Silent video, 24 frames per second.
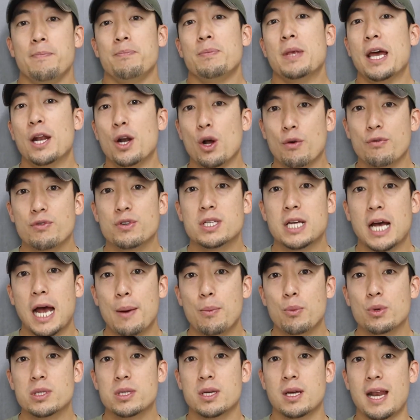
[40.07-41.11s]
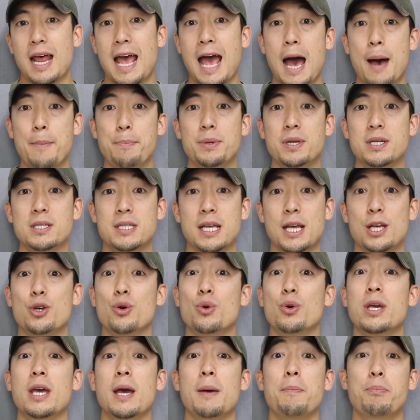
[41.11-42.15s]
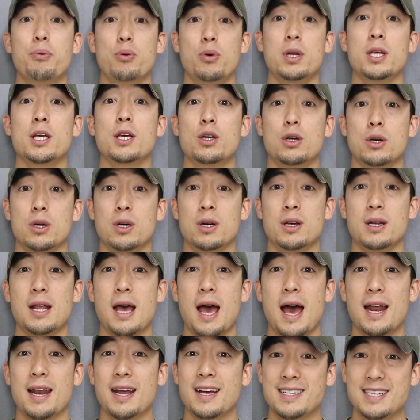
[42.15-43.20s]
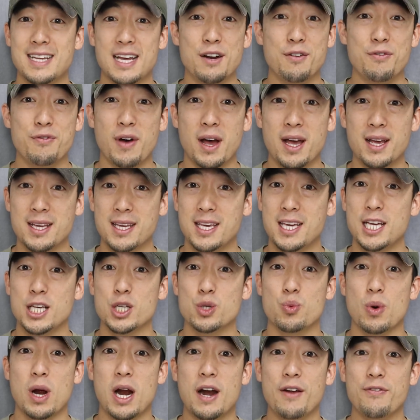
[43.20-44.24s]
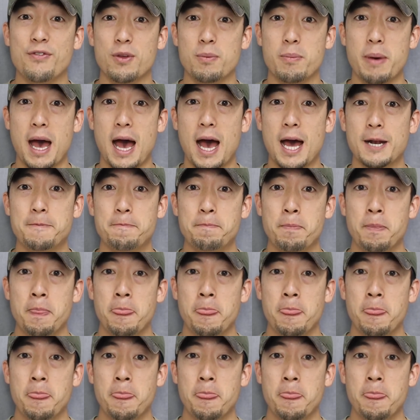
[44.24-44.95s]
And over time, what's going to happen is that you'll get pretty good at identifying keys right off the bat.